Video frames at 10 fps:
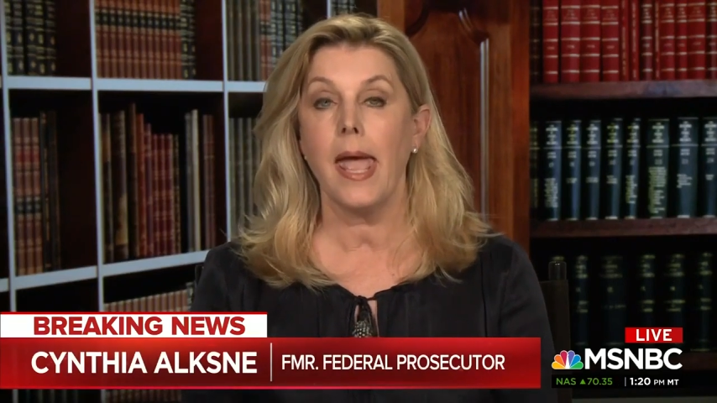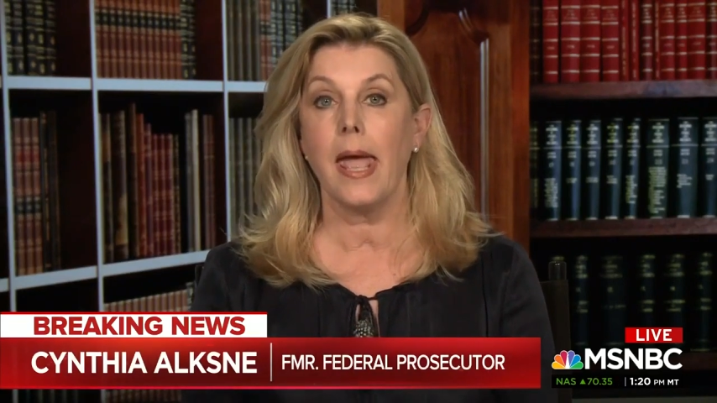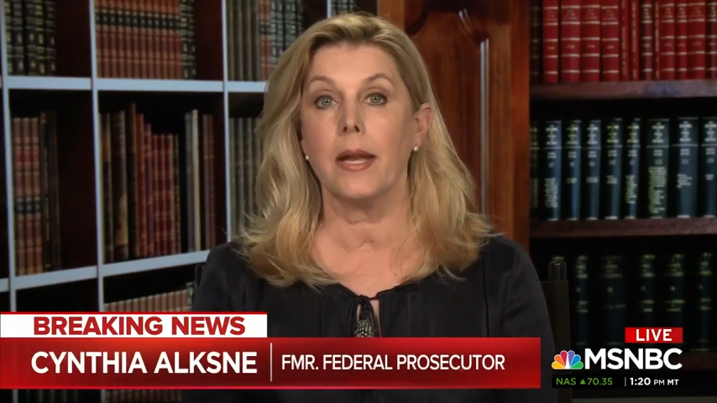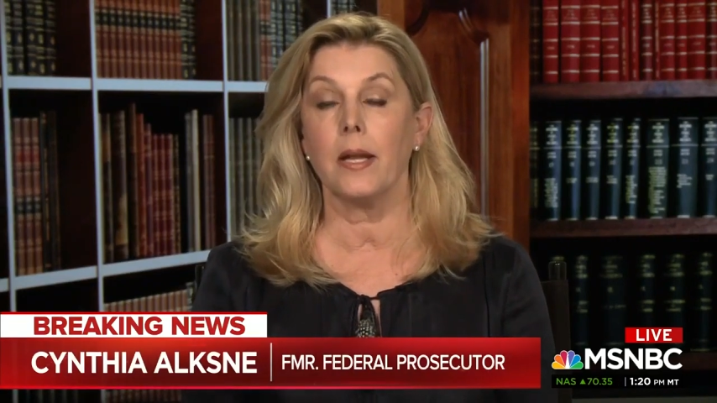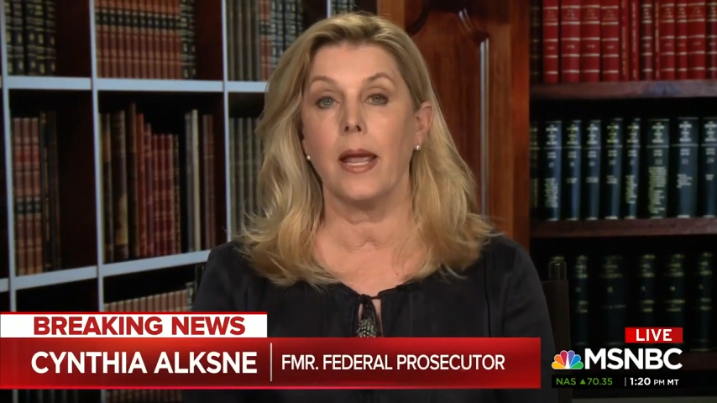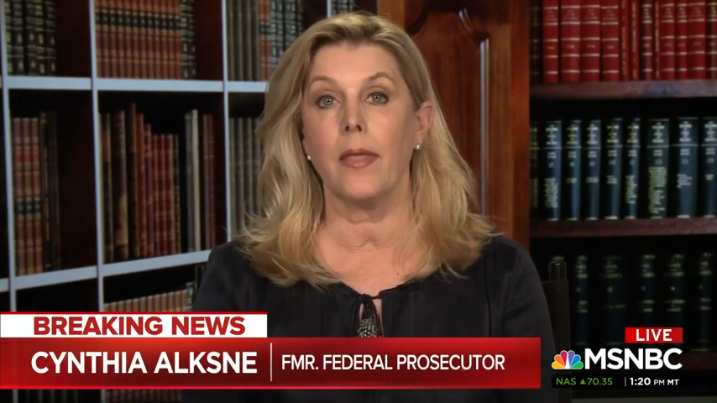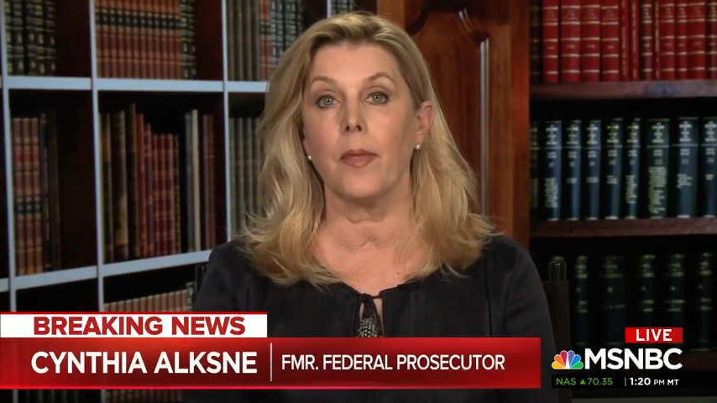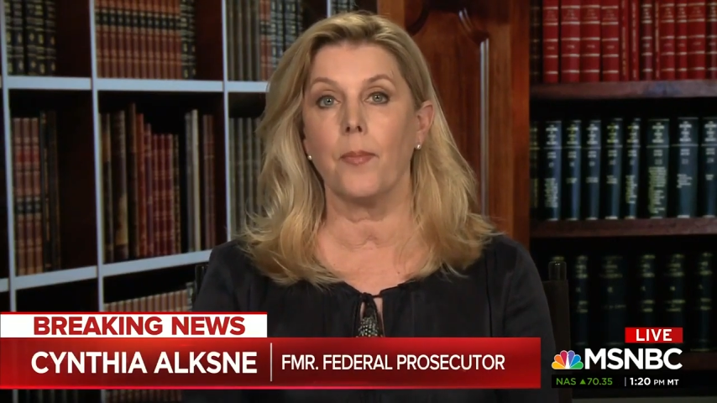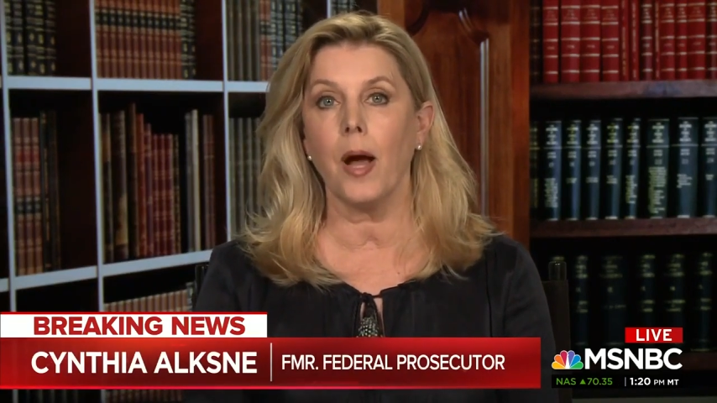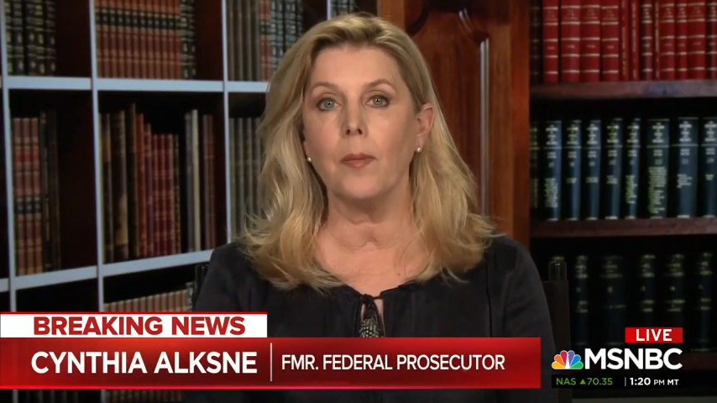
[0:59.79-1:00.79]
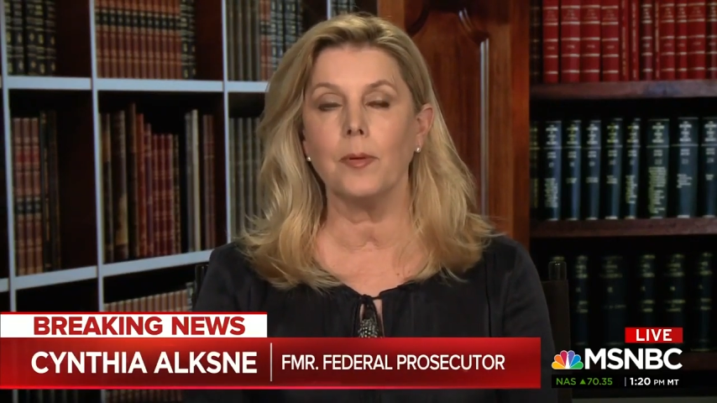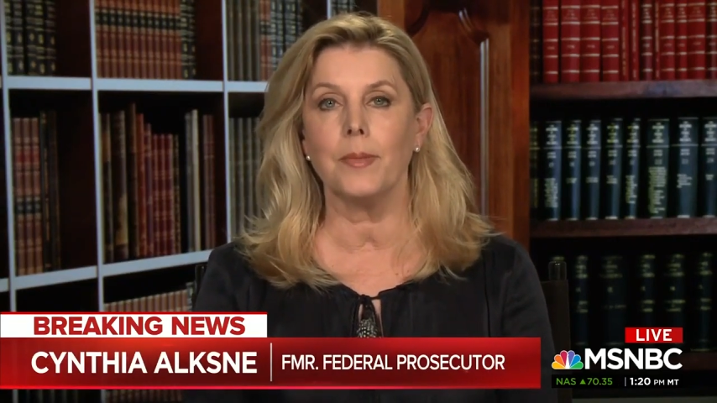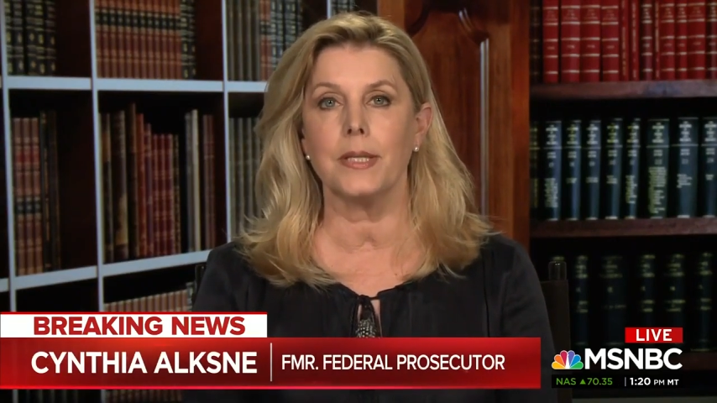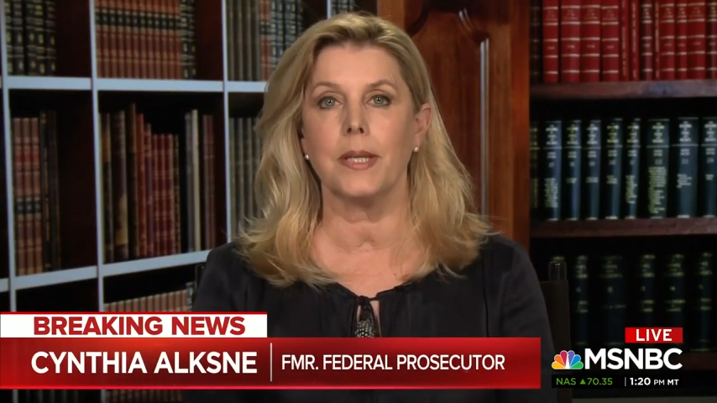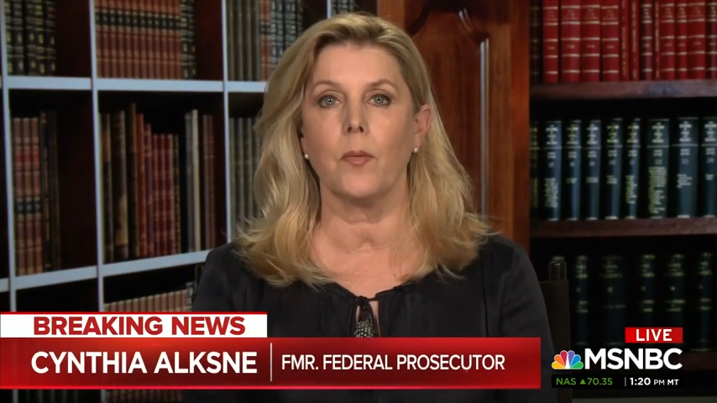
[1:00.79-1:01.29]
And the
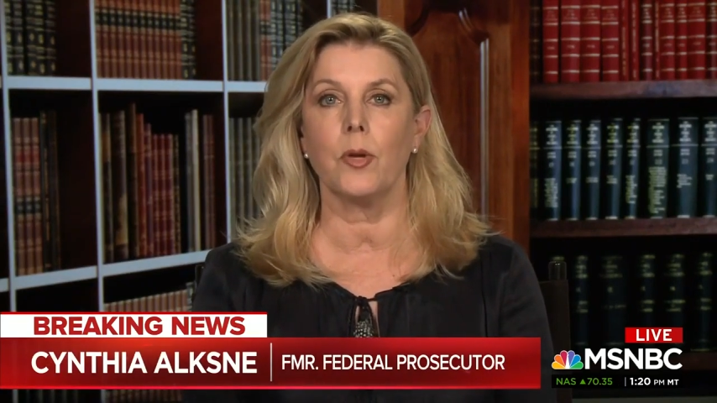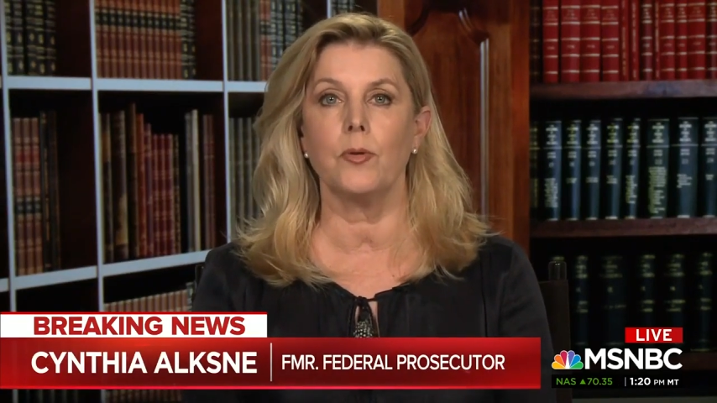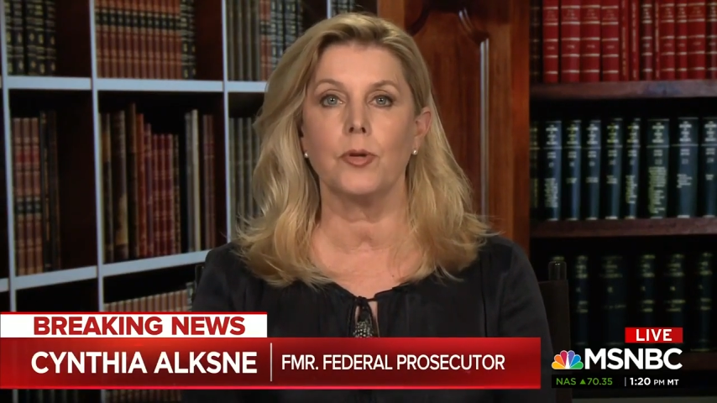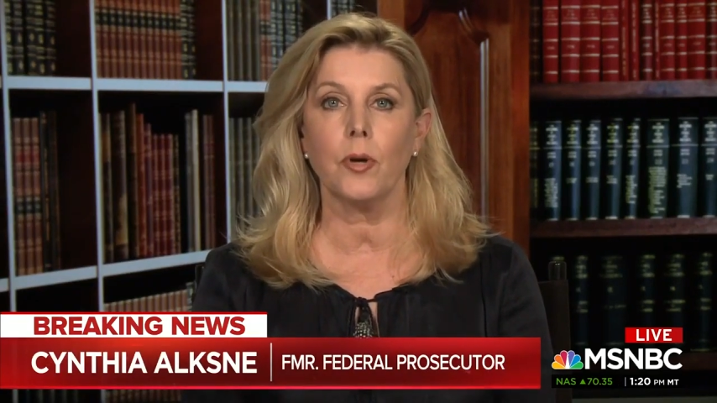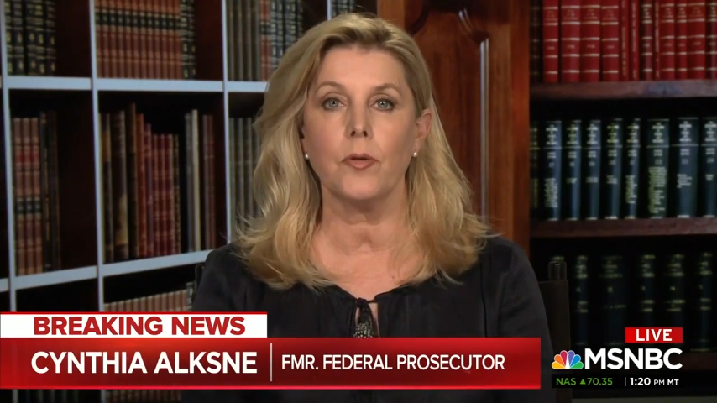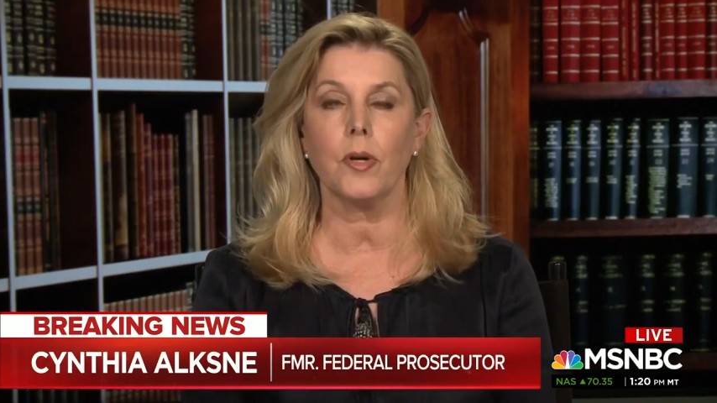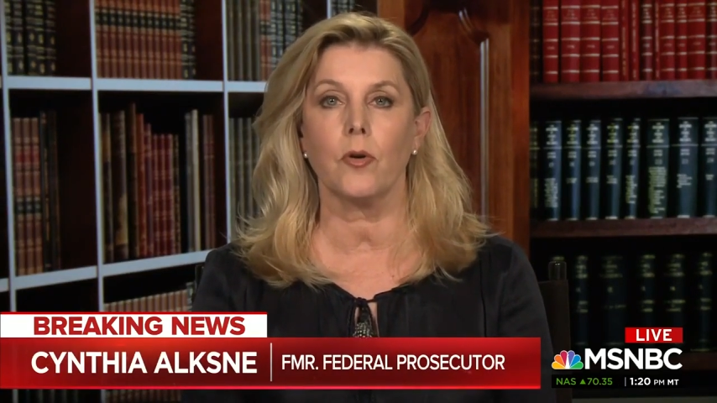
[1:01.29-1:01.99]
problem is that when you turn